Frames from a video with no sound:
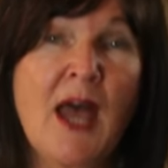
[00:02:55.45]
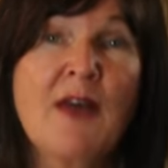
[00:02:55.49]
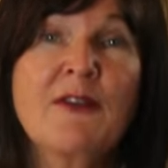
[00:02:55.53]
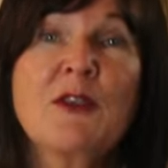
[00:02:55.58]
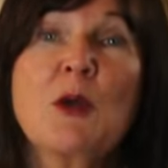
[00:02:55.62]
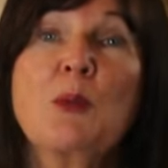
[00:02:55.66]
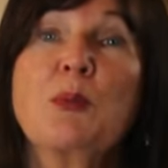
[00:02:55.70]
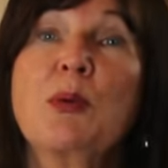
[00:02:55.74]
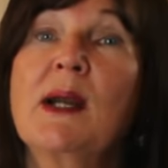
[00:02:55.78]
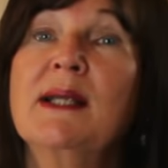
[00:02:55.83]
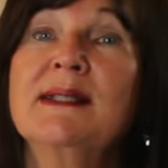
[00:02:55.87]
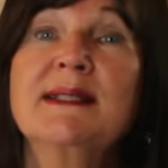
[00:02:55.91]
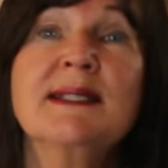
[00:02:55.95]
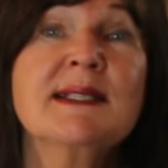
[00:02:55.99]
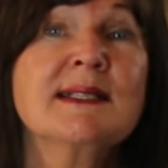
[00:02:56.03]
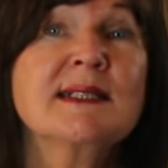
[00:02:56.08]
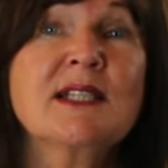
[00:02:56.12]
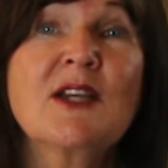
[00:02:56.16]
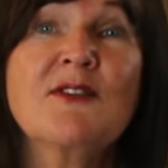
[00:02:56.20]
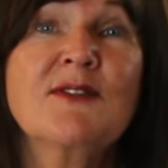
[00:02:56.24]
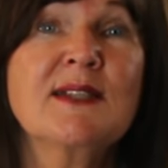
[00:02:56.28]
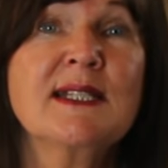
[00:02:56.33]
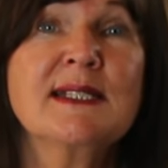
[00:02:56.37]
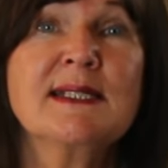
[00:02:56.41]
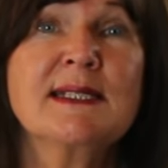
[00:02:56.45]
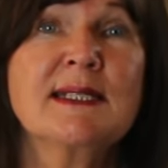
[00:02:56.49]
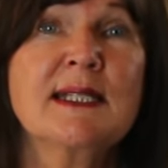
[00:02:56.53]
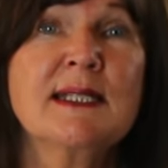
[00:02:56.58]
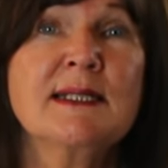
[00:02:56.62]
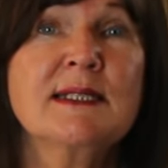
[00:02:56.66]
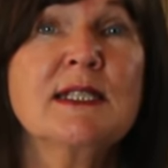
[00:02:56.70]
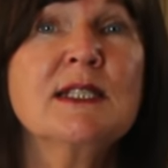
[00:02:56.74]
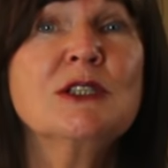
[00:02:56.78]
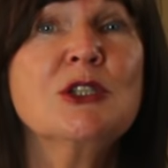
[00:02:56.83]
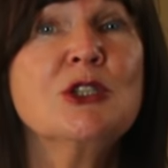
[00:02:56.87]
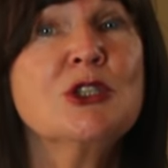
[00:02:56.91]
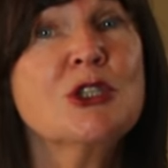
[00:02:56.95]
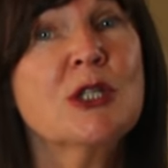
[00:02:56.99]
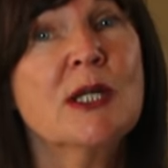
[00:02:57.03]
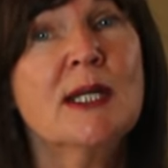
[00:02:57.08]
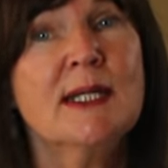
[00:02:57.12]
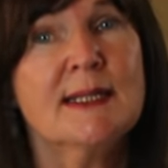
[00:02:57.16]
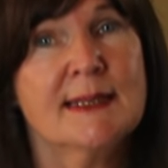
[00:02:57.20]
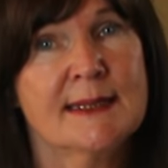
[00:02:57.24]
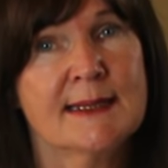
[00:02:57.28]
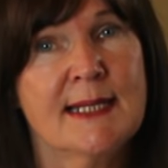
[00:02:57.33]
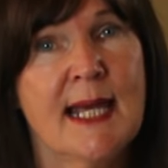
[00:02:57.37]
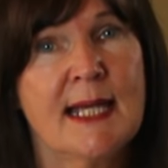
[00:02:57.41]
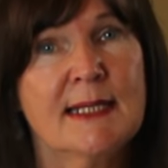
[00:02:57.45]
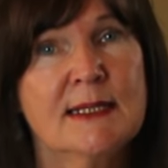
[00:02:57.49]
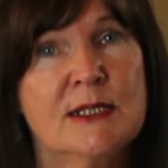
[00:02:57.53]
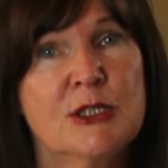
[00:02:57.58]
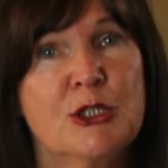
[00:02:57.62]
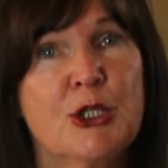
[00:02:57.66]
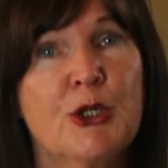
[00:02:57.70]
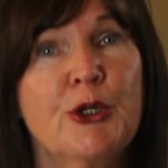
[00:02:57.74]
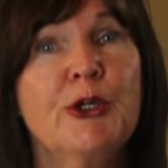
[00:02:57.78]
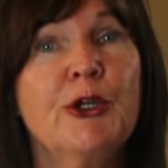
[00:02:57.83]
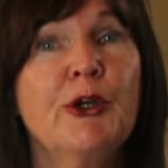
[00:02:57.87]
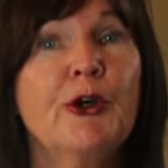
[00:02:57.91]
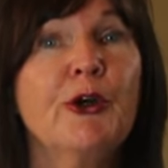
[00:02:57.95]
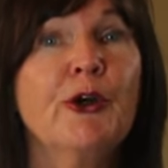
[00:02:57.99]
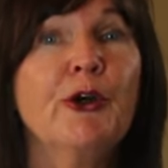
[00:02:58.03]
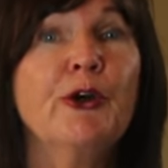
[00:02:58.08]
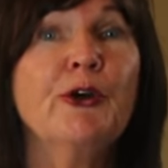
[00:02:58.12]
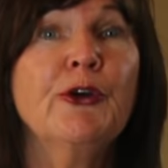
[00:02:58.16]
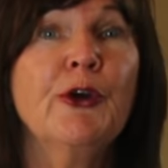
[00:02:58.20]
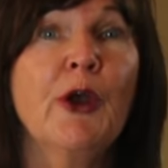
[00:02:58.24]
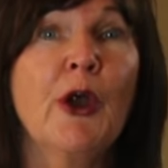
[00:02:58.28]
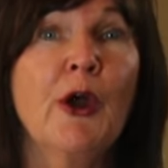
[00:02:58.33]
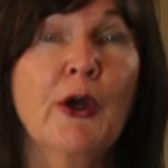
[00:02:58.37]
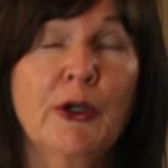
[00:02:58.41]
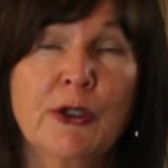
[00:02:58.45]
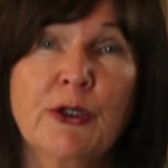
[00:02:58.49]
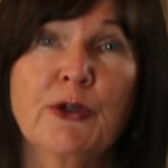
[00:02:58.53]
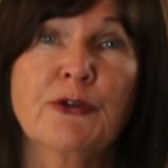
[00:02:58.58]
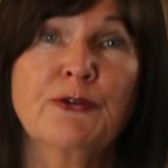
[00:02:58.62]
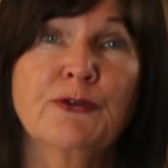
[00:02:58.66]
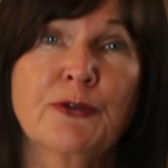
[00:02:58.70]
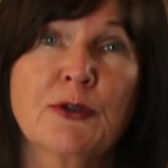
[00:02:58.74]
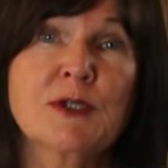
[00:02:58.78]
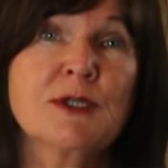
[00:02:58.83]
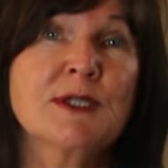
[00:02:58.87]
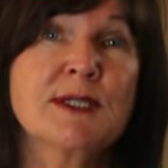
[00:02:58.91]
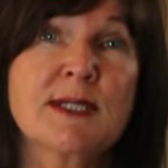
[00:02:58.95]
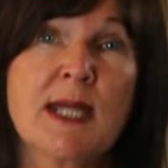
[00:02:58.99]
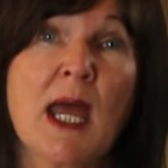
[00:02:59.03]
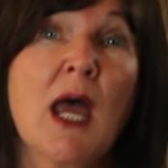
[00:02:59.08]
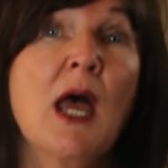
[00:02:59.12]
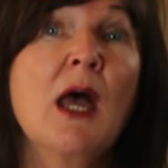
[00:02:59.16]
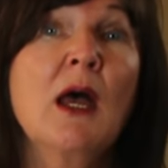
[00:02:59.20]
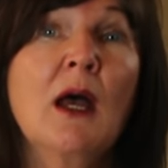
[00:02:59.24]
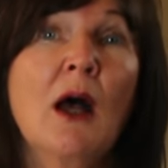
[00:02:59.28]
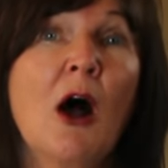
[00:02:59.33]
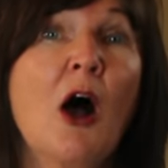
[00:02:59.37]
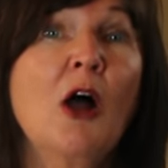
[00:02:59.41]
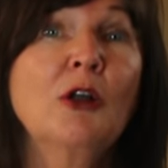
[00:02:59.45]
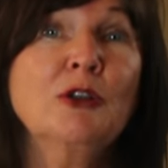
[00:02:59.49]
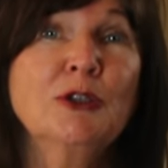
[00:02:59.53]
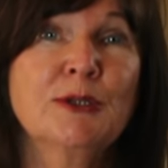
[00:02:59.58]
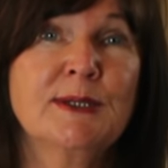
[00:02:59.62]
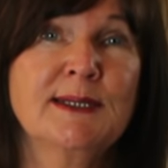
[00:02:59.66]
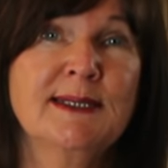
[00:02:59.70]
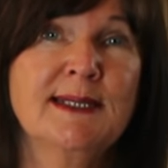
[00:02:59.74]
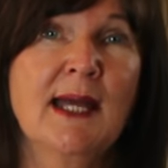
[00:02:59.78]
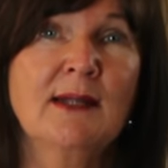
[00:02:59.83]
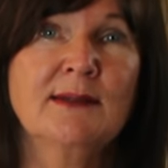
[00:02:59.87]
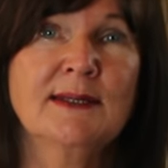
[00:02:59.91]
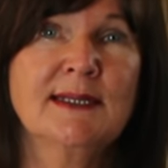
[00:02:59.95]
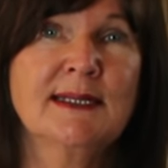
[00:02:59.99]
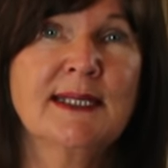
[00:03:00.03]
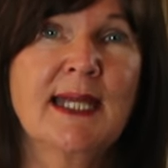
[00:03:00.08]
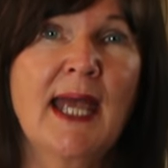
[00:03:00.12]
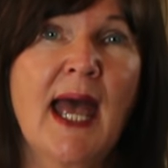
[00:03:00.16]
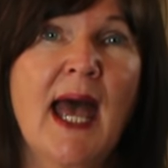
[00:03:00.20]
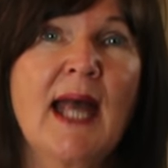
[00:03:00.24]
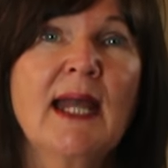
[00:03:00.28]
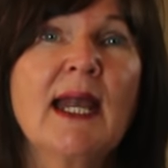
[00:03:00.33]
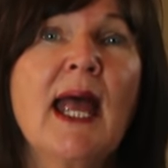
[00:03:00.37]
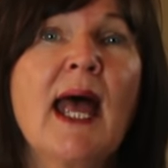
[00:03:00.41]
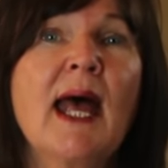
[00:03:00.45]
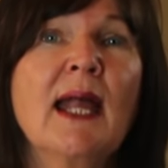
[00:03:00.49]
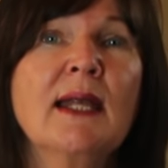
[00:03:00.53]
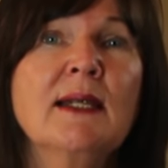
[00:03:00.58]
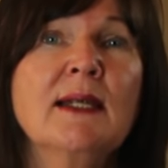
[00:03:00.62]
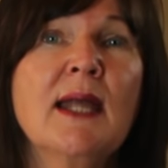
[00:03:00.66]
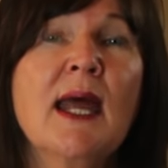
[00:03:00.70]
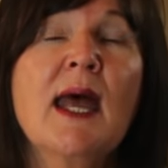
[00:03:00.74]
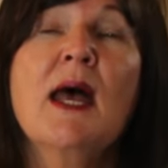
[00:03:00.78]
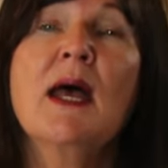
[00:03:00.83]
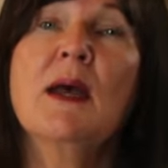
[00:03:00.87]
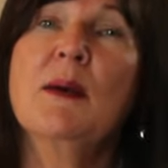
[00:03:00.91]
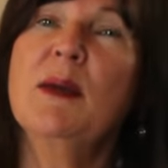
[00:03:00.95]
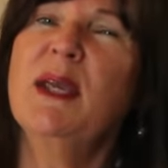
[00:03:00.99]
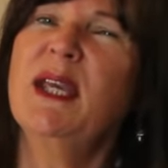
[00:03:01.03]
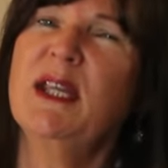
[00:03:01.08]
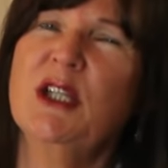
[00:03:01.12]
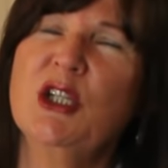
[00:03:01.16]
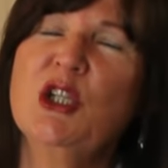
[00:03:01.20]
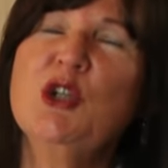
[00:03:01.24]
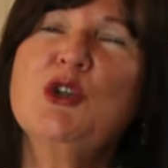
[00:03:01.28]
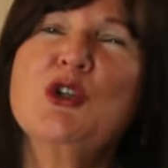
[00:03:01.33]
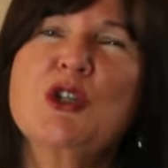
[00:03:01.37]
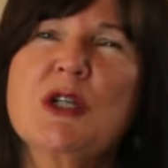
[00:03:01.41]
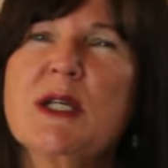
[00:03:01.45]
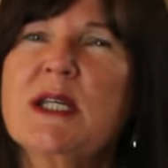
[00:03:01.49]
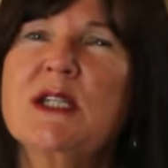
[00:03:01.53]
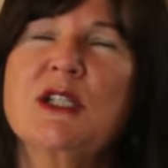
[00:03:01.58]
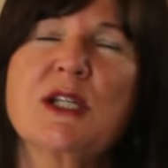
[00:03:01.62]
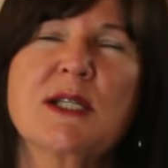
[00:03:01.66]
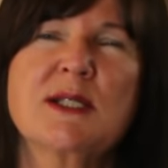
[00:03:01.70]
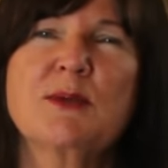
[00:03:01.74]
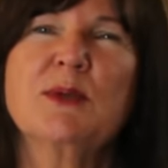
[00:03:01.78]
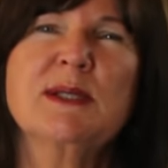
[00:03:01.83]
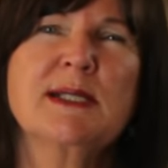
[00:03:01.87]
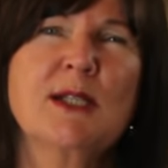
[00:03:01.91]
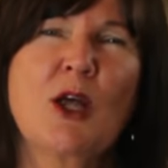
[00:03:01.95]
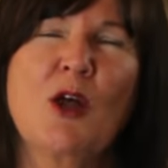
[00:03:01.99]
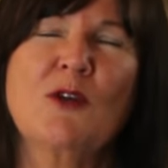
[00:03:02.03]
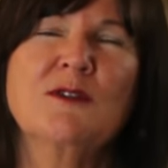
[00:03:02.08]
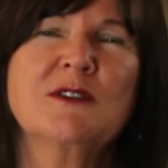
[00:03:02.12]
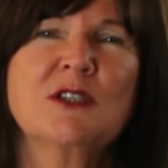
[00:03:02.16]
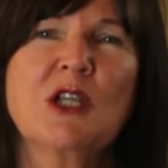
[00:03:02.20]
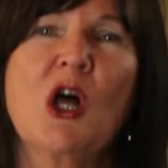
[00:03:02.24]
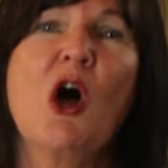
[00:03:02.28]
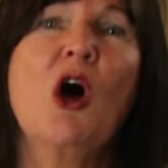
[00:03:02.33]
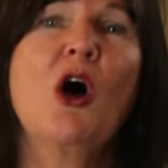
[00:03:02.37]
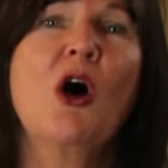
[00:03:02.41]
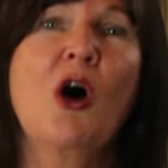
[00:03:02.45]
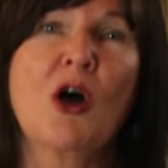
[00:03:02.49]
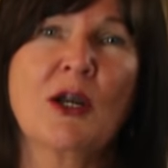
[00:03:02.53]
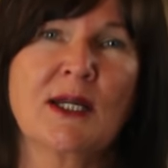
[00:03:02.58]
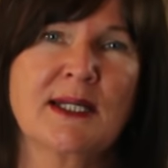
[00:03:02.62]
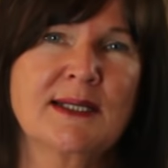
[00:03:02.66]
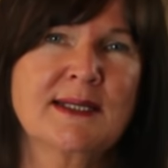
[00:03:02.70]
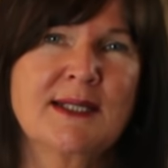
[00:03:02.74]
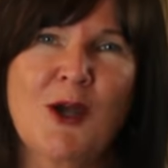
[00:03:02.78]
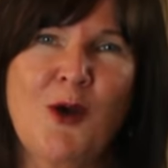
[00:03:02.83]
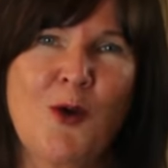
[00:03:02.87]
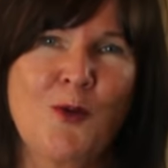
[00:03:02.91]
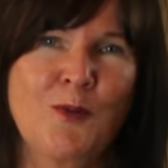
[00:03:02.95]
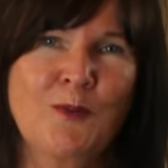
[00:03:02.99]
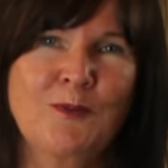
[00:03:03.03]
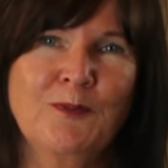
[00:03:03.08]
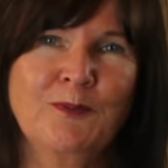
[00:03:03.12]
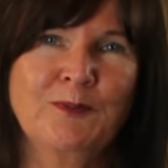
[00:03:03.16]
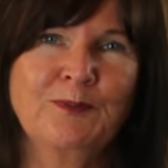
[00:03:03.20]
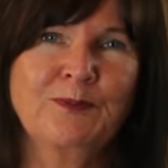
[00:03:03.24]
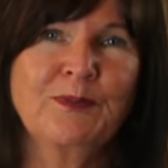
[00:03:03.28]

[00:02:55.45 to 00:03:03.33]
The presence of this cyst is usually assessed during your, er, your first ultrasound scan and it usually just resolves on its own.